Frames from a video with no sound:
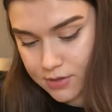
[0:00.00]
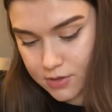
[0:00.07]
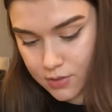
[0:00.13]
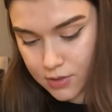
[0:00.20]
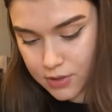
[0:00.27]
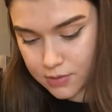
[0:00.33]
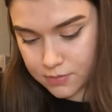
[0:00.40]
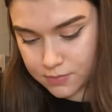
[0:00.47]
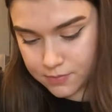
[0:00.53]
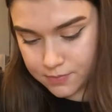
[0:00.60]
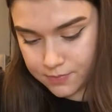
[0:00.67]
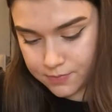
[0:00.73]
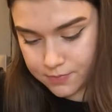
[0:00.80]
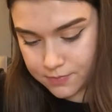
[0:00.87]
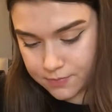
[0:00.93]
do it.
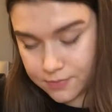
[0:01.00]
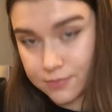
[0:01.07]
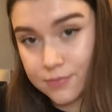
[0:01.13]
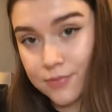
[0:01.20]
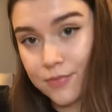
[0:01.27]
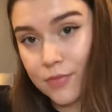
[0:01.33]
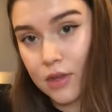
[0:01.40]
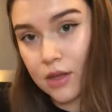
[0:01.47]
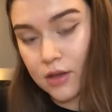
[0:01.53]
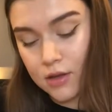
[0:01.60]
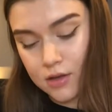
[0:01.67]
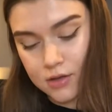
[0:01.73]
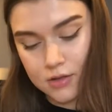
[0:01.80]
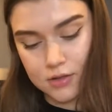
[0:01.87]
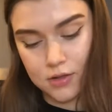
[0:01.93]

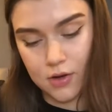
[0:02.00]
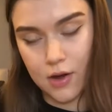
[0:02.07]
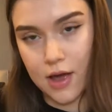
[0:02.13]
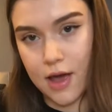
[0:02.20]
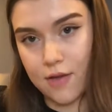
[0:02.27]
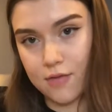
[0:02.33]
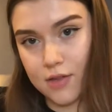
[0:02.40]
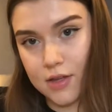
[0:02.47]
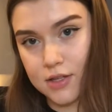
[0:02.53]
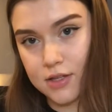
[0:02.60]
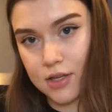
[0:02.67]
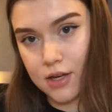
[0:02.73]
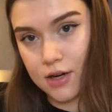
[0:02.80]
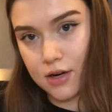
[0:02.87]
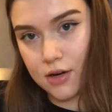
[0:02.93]
So I have this
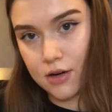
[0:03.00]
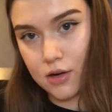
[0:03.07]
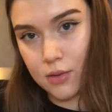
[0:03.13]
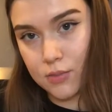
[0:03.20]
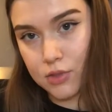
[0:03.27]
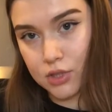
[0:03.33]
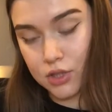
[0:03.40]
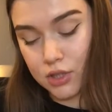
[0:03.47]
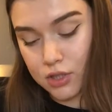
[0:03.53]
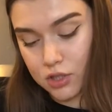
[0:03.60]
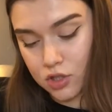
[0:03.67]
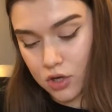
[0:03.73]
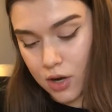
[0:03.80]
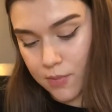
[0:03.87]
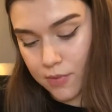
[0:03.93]
here. I'm just gonna
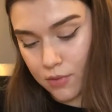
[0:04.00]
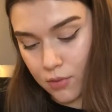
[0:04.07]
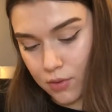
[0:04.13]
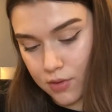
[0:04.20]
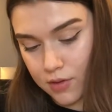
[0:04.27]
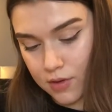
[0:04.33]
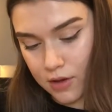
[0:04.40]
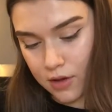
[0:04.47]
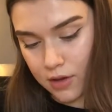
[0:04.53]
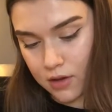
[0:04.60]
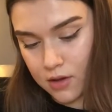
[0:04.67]
chop the whole thing.